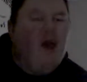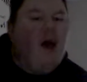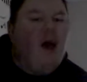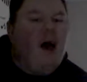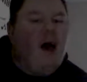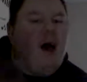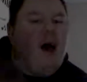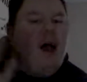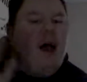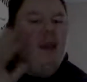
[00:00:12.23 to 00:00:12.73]

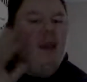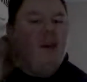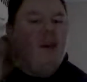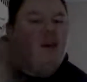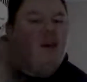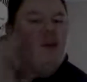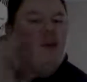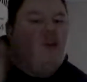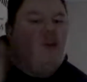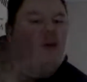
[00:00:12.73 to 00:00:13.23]
Hi
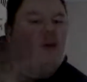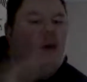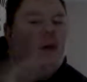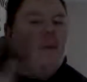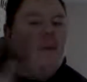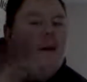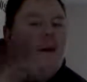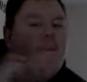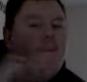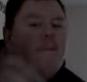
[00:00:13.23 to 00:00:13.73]

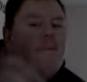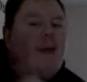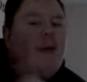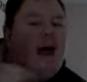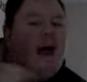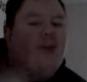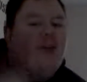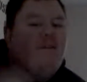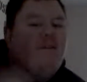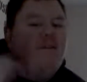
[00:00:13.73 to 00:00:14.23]
YouTube, I'm
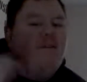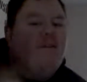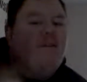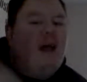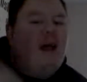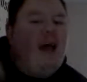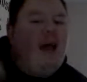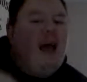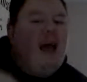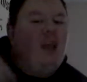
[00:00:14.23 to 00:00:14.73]
back for
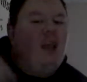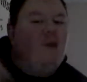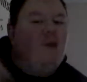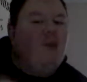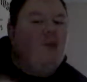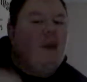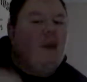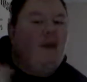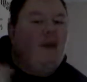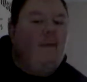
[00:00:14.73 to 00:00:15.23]
my live
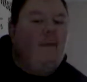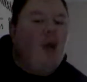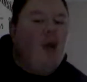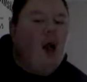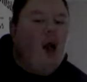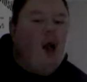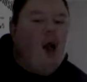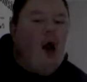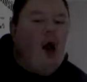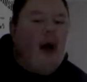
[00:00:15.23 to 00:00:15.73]
stream.
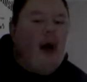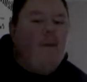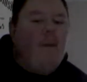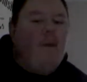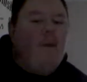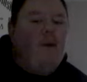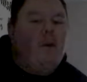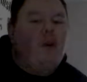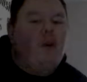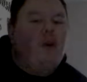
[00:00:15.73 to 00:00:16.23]
I
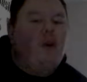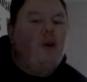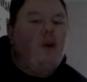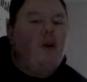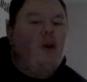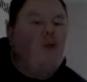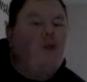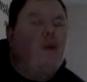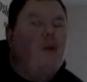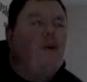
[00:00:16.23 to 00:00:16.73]
promised
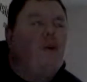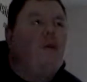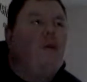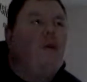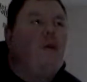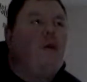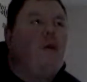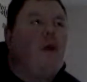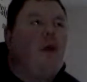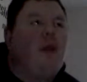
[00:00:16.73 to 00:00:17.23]
you I'll
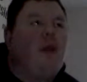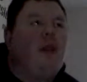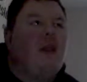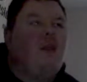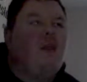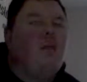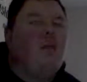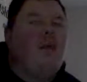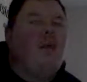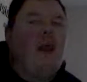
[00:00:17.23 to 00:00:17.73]
do it
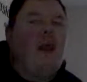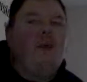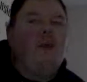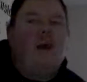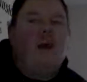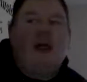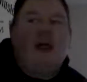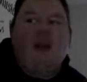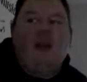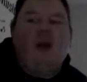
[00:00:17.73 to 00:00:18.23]
this week,
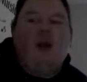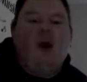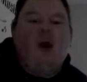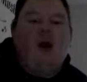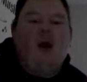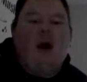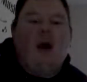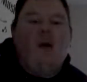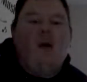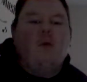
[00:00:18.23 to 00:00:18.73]
but I
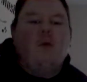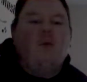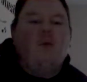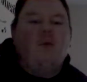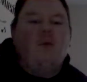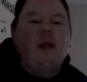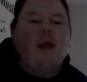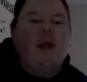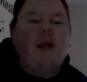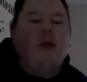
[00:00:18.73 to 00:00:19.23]
know I was
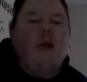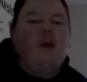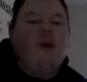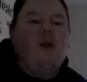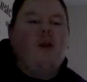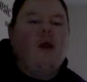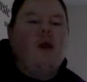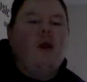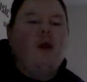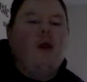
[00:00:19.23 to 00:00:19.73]
planning
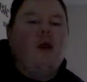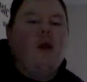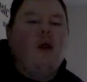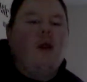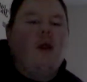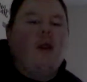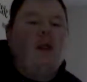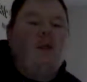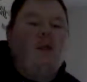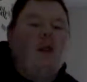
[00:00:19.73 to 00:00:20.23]
on it
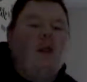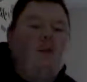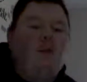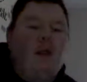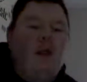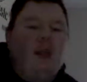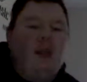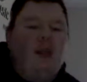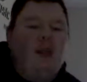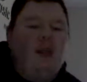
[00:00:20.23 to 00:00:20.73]
earlier than
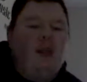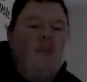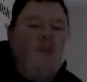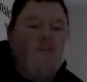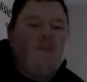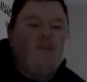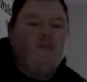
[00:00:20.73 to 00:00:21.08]
expected.